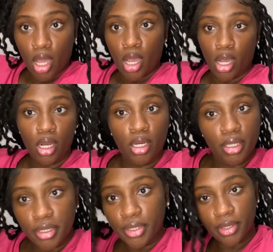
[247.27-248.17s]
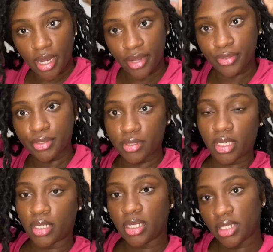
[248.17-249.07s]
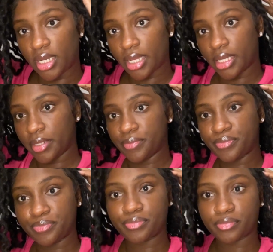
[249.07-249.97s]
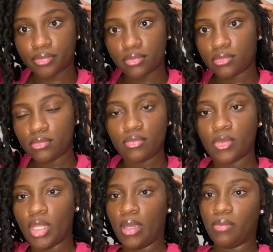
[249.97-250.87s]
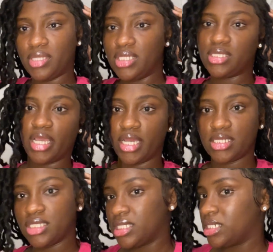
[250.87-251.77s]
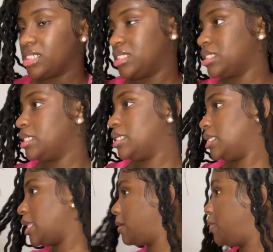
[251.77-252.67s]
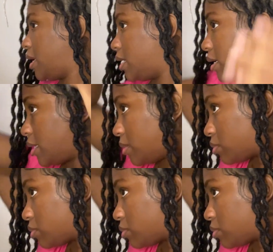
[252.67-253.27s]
I have to do that another day. But this actually isn't that bad.